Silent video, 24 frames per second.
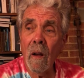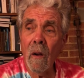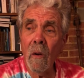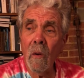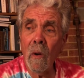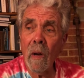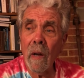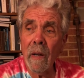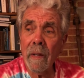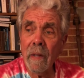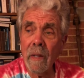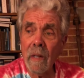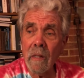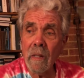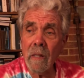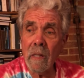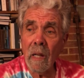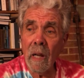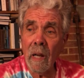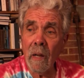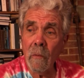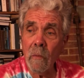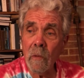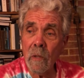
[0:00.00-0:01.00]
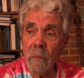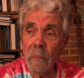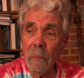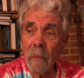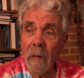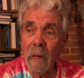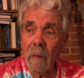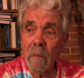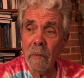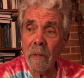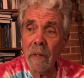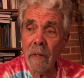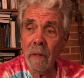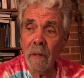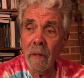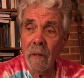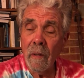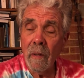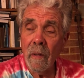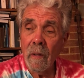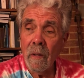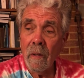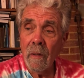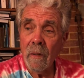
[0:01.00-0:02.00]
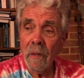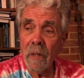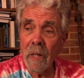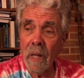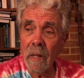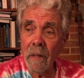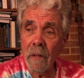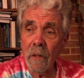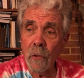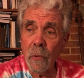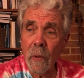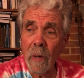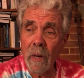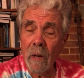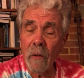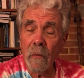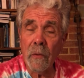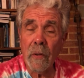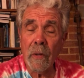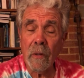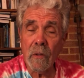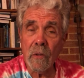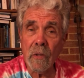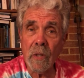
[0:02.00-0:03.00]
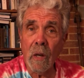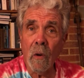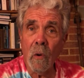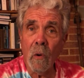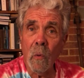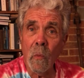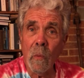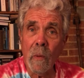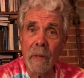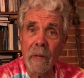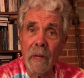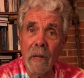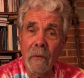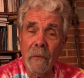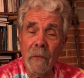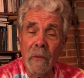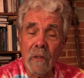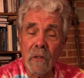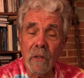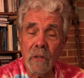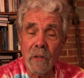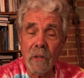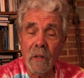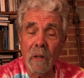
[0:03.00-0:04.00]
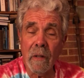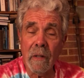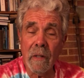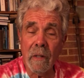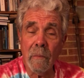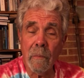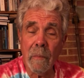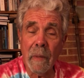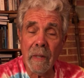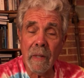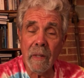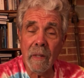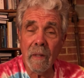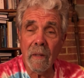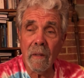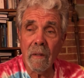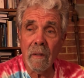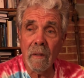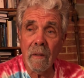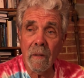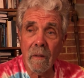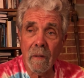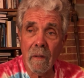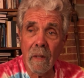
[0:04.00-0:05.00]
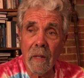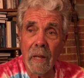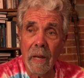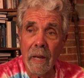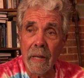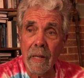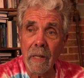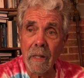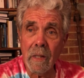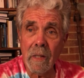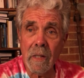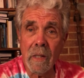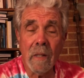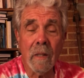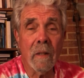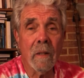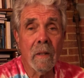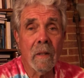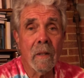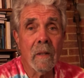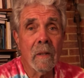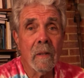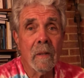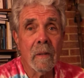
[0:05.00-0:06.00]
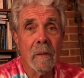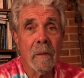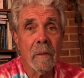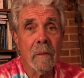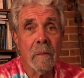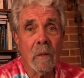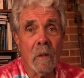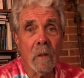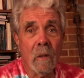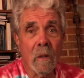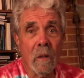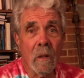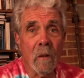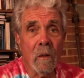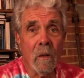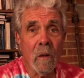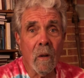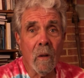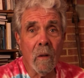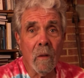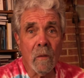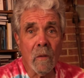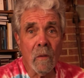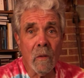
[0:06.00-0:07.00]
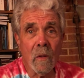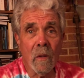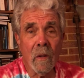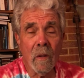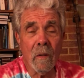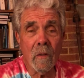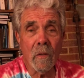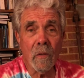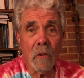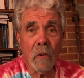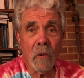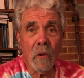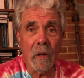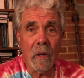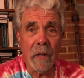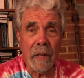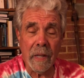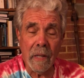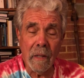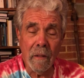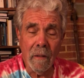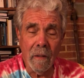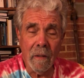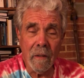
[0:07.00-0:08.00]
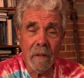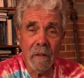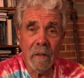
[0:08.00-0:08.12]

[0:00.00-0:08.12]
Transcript: Oh, I guess I was probably 10 or 12 years old when I first started making cakes and cooking.